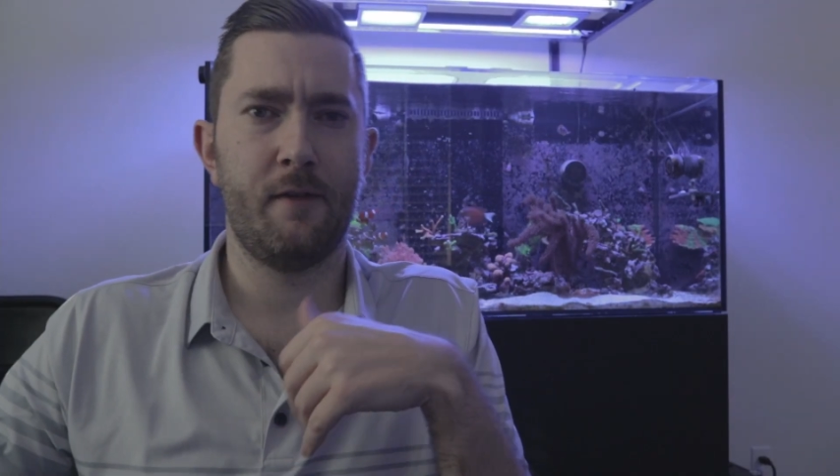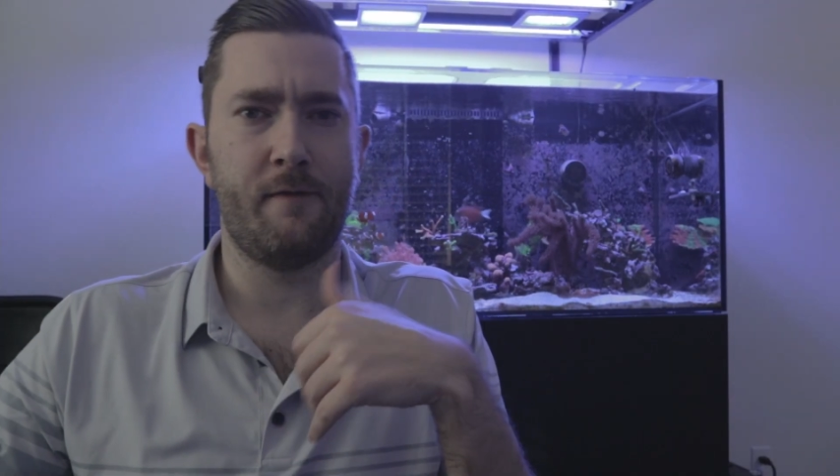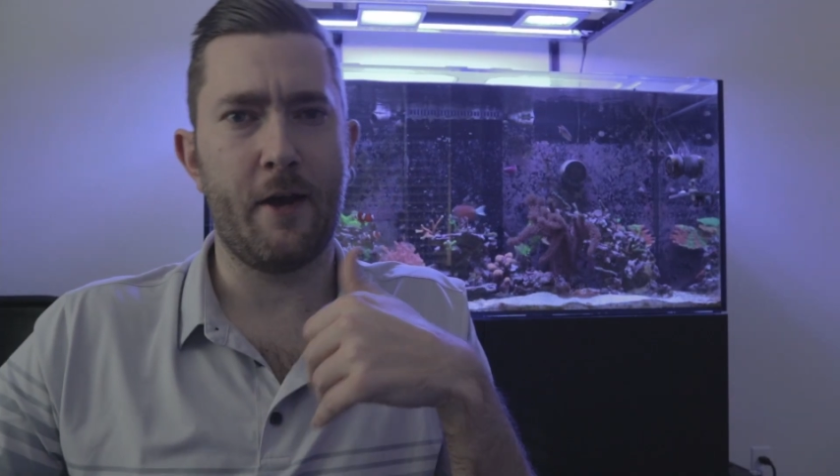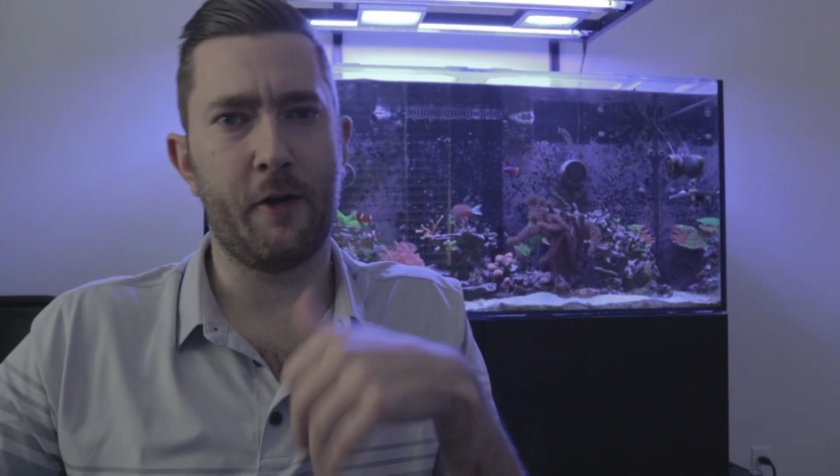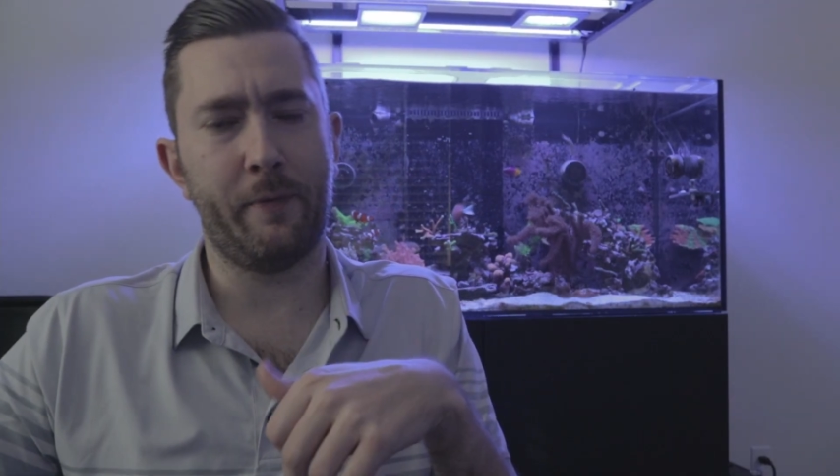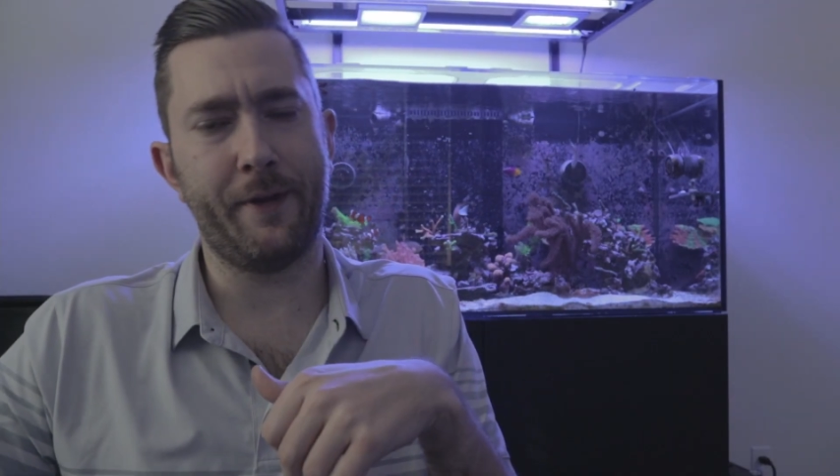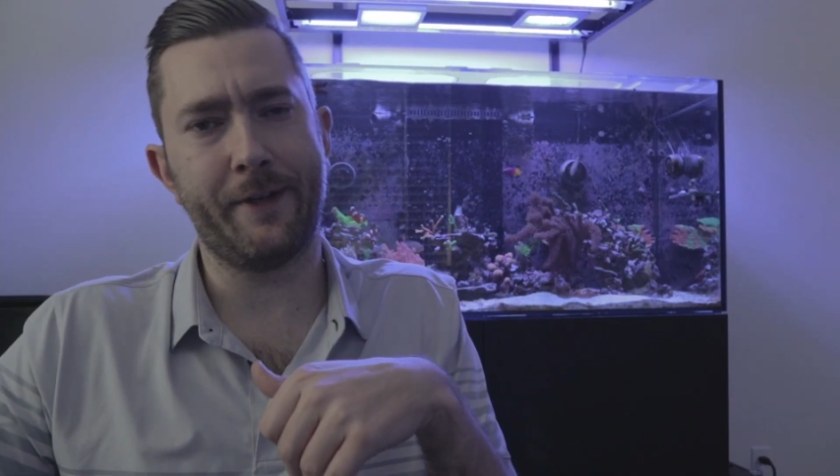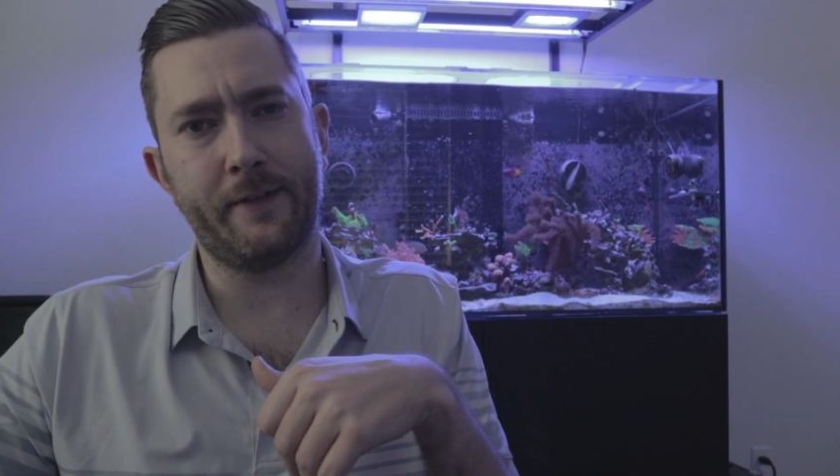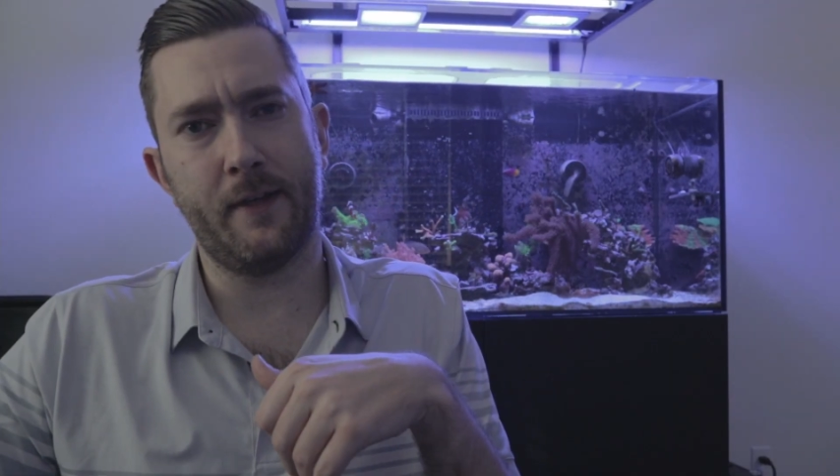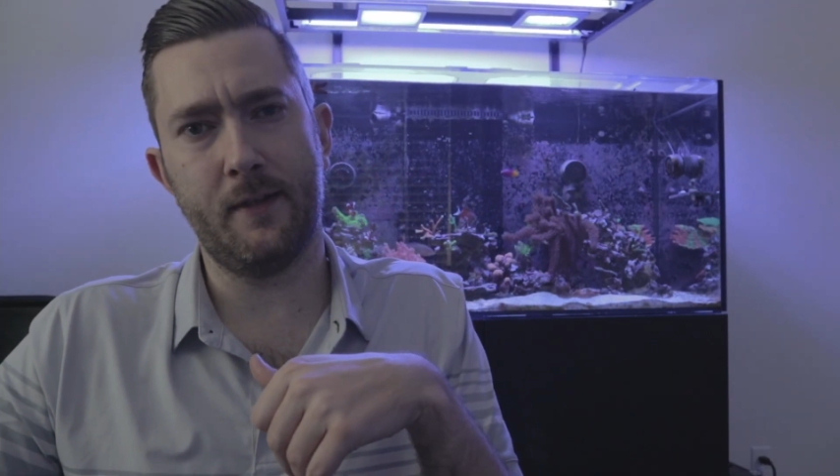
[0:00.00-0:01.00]

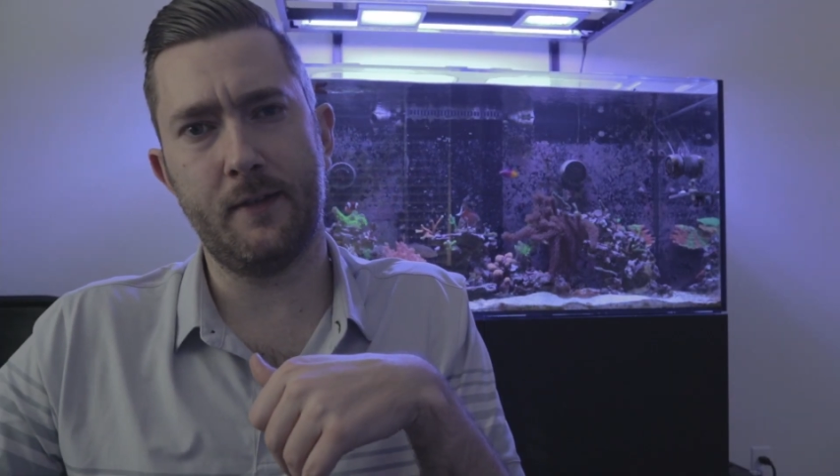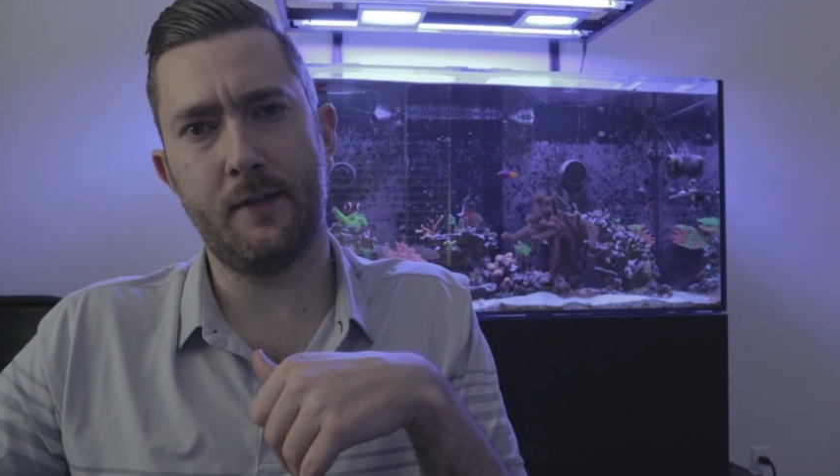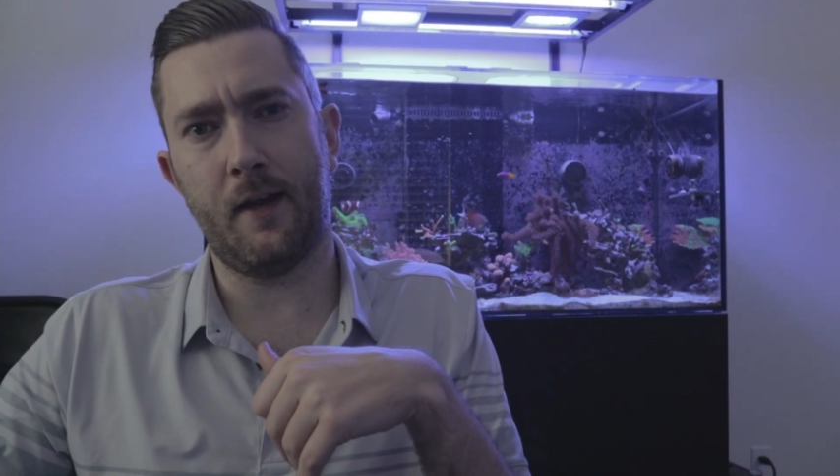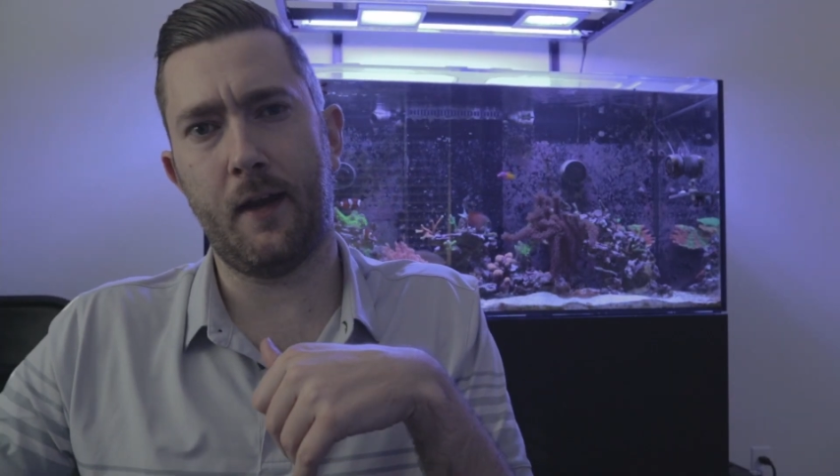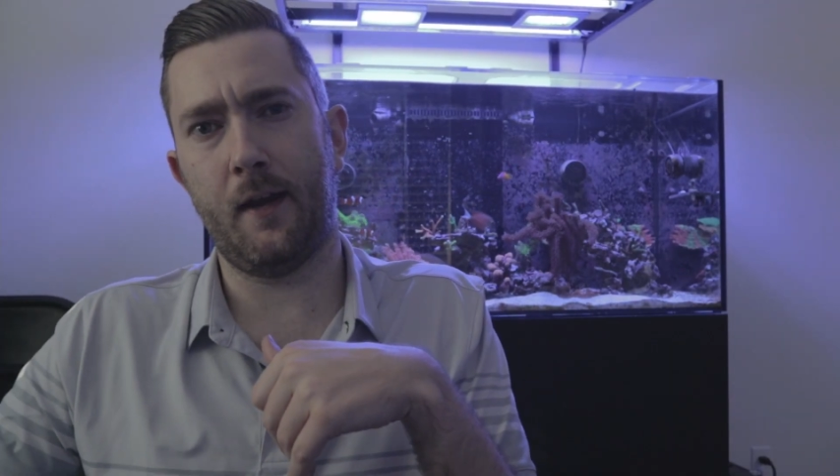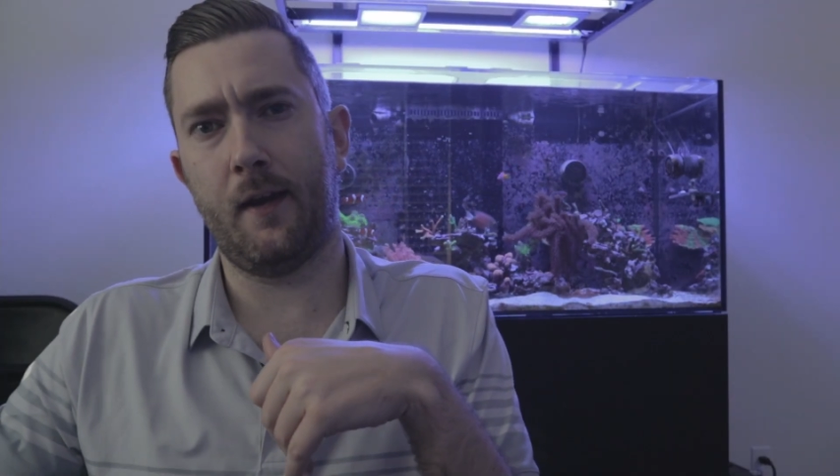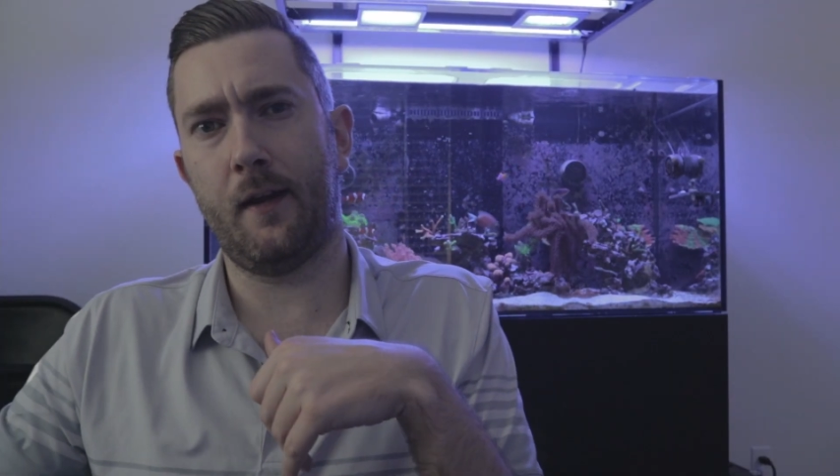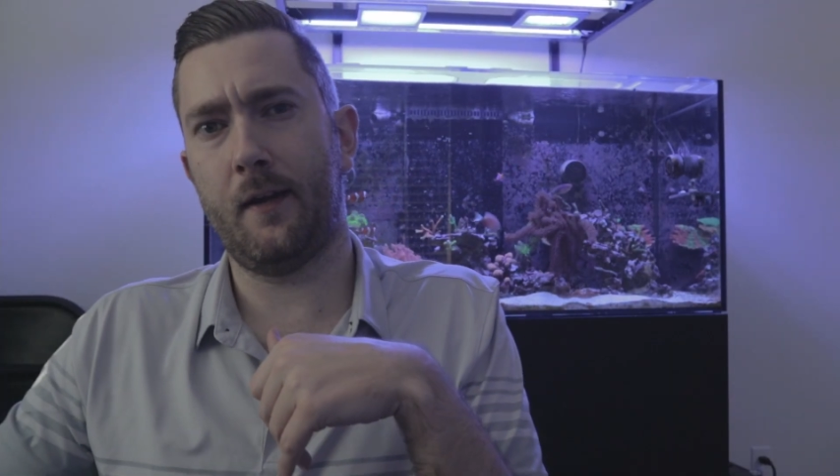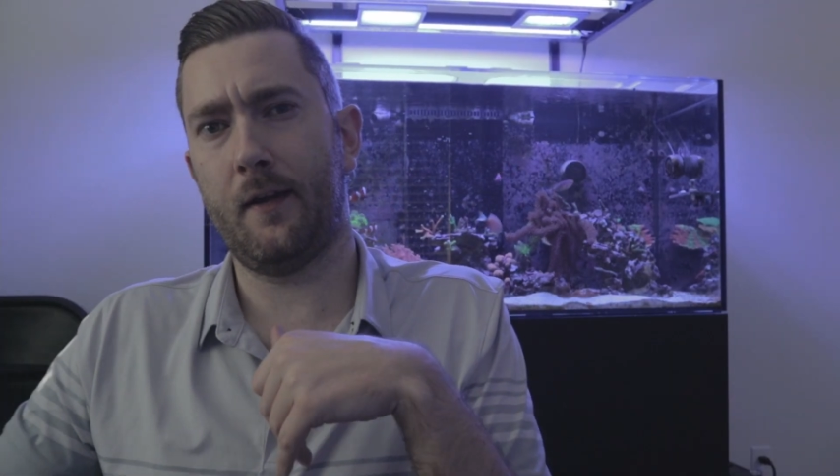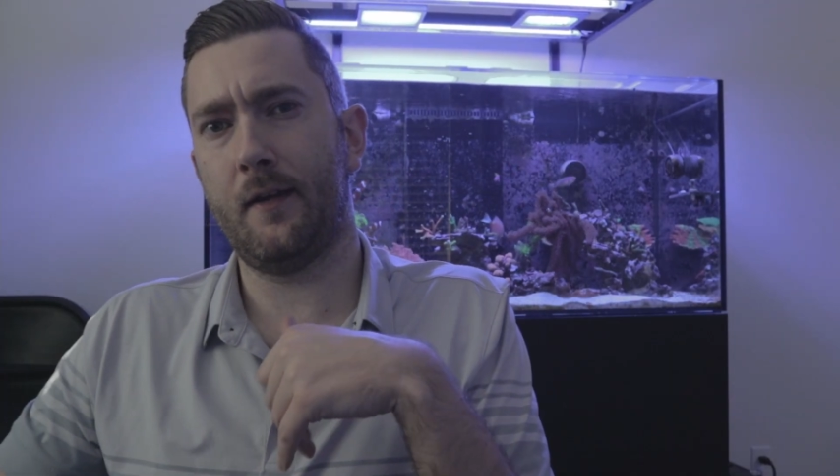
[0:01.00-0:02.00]
phytoplankton,
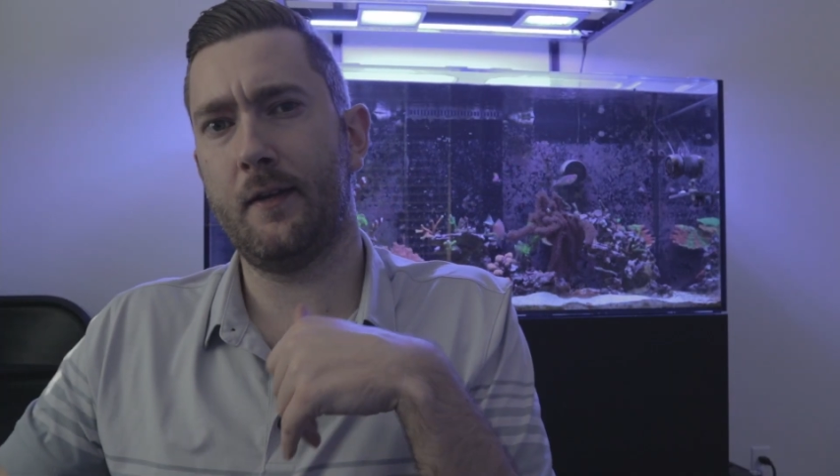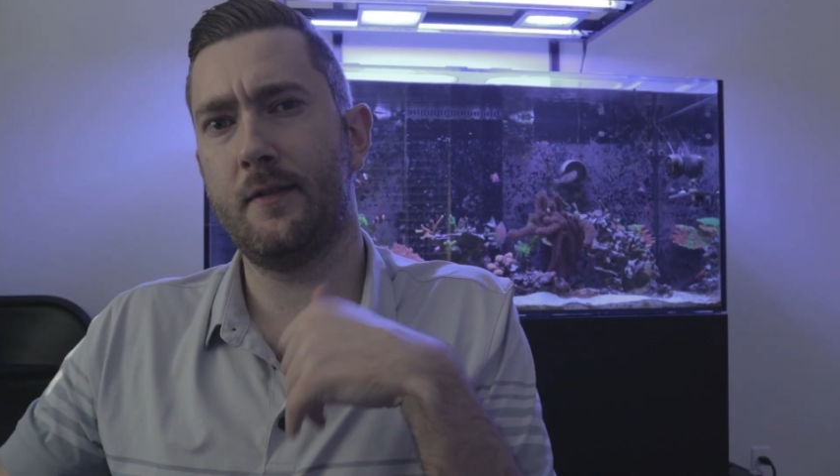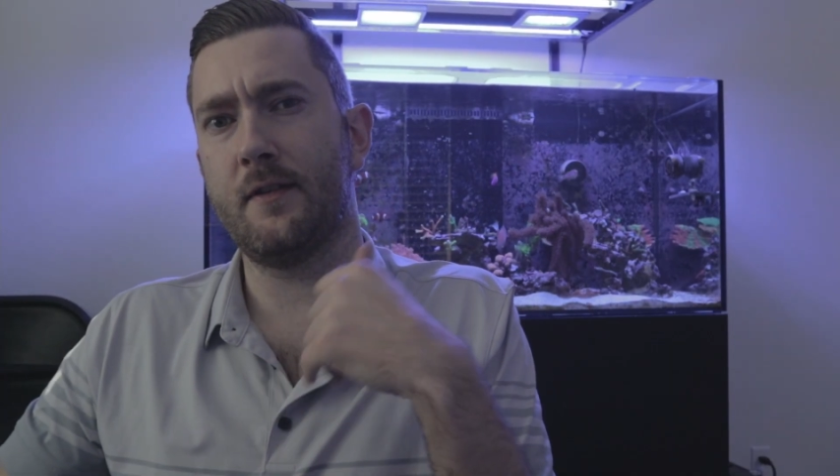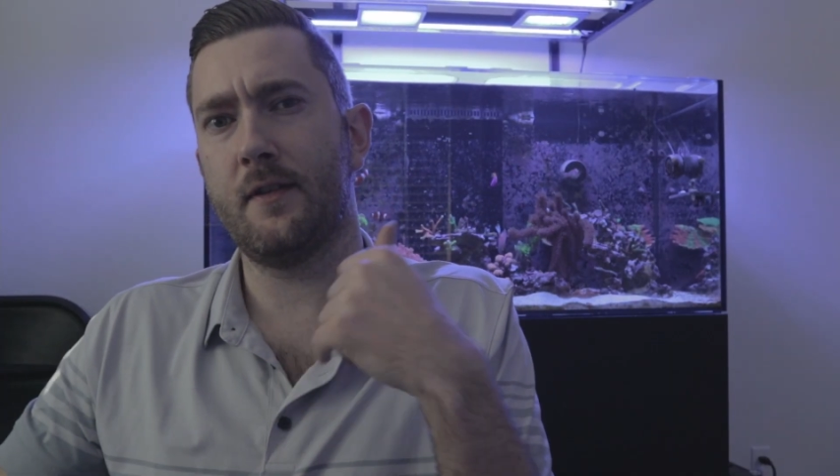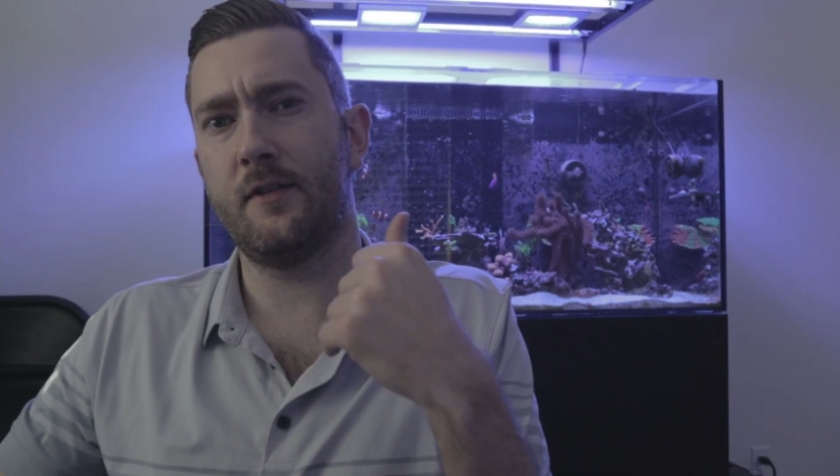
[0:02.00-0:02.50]
and